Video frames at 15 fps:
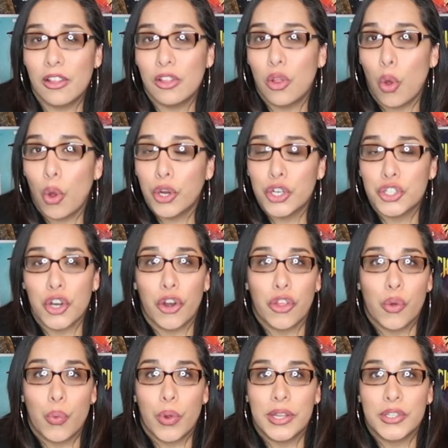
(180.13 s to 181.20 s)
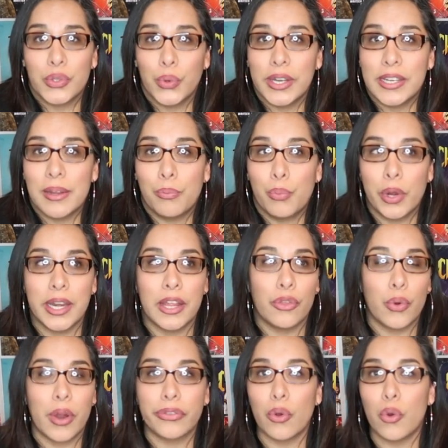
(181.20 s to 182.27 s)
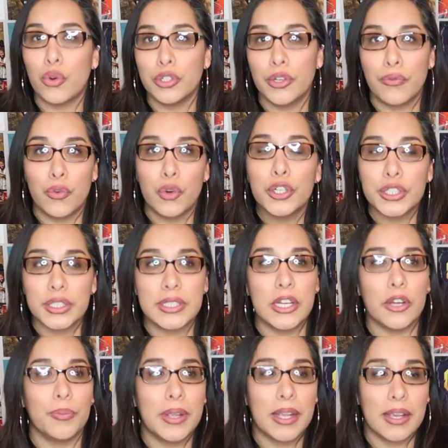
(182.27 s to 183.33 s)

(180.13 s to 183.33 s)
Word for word: the lawyers are the ones who end up winning throughout the whole divorce deal